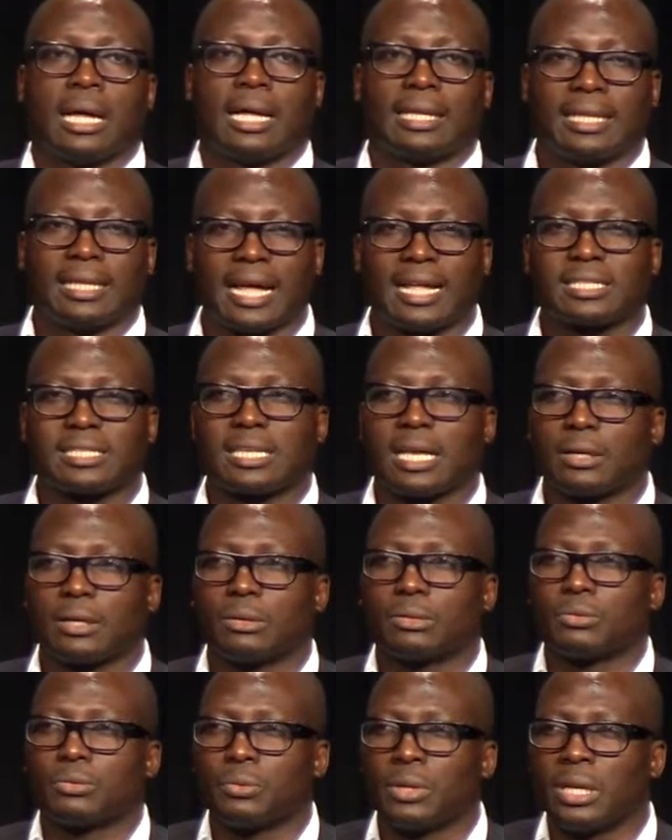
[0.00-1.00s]
And that's
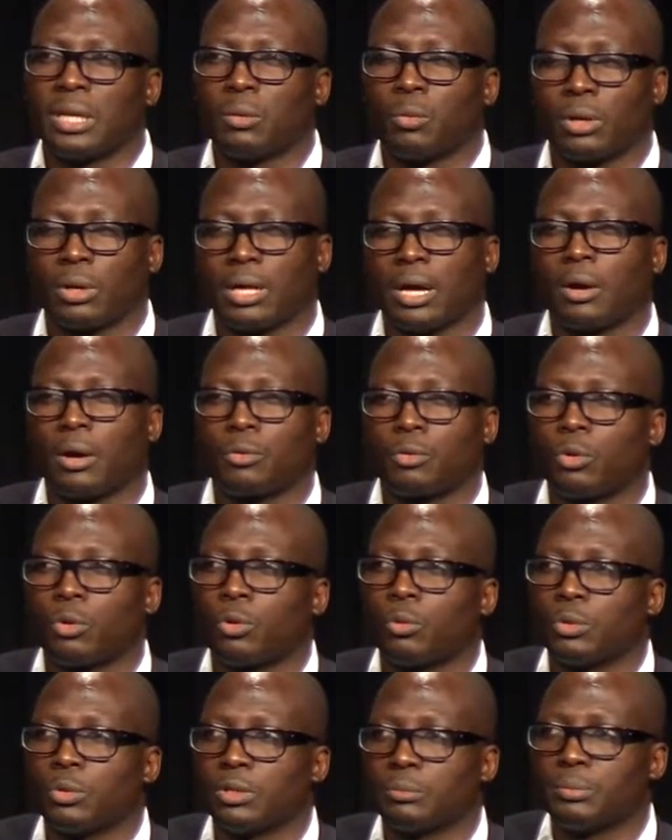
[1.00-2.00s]
really what our
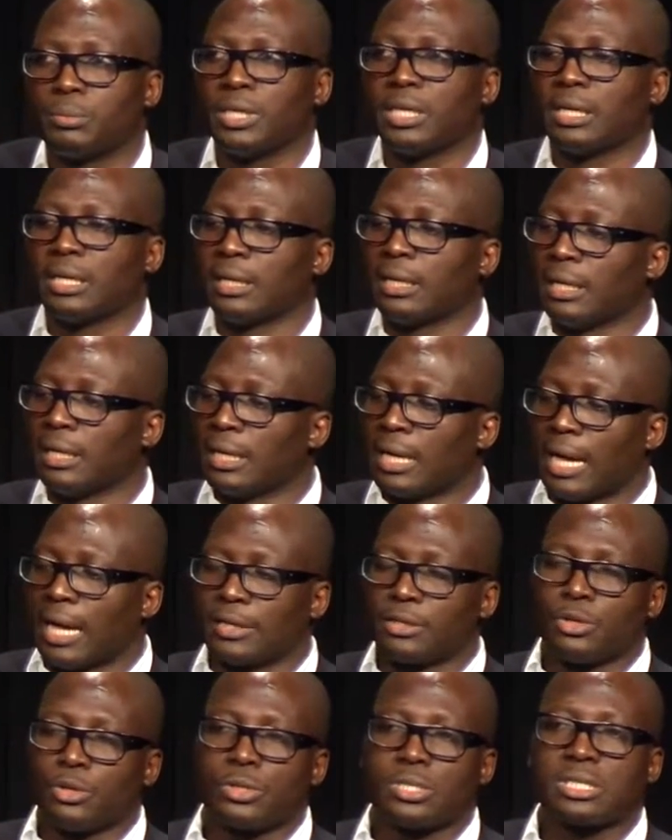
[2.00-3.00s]
role will be.
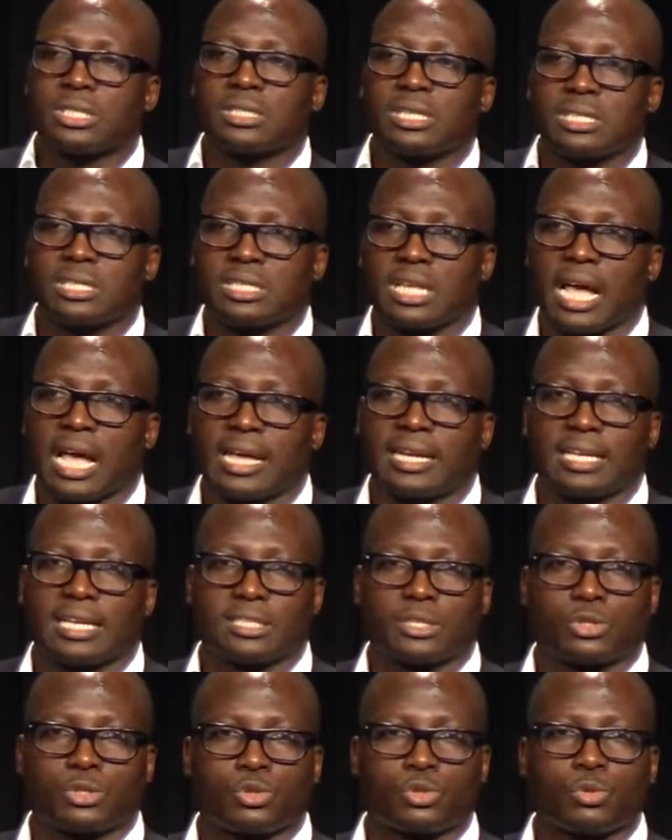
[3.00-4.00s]
And using design
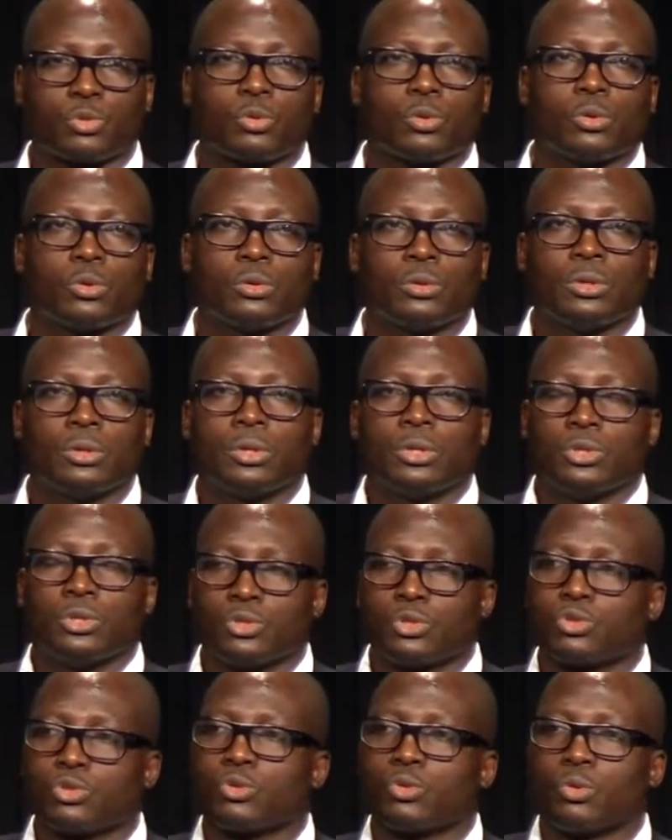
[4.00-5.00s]
as a tool
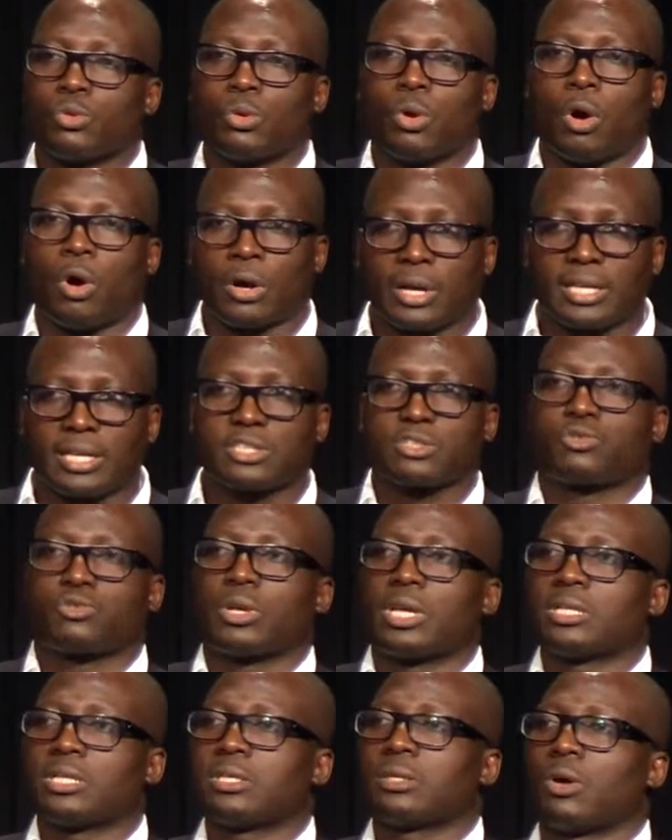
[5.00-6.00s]
to
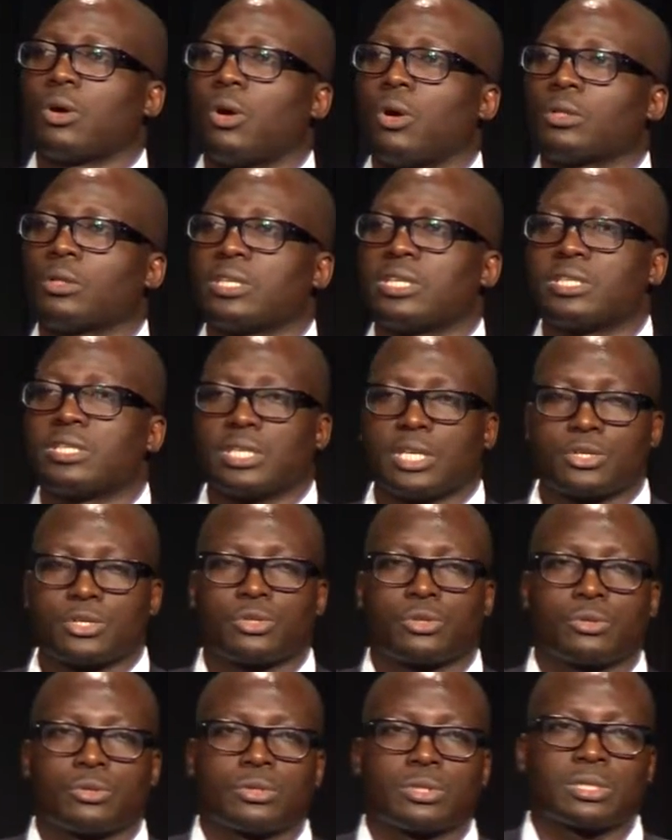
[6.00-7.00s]
orchestrate all these
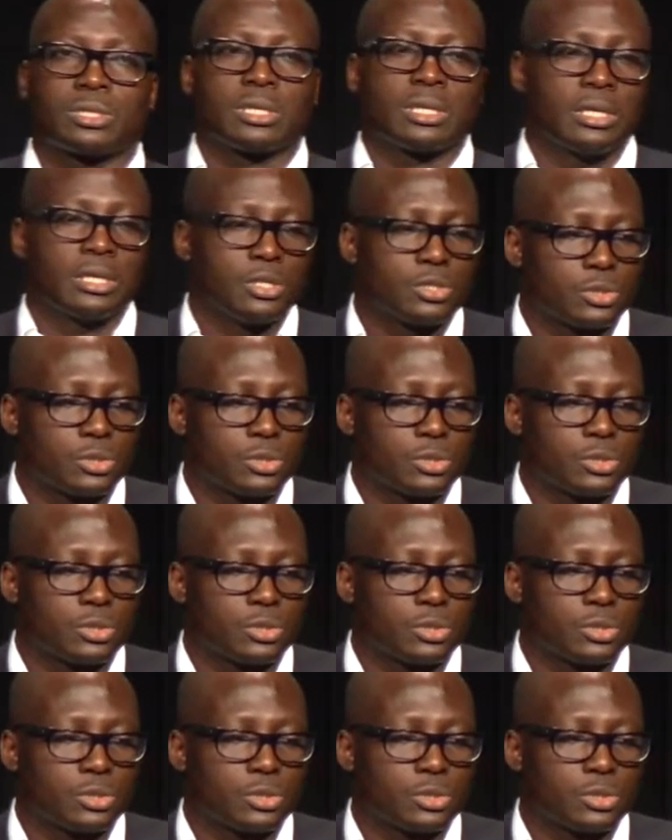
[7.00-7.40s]
issues.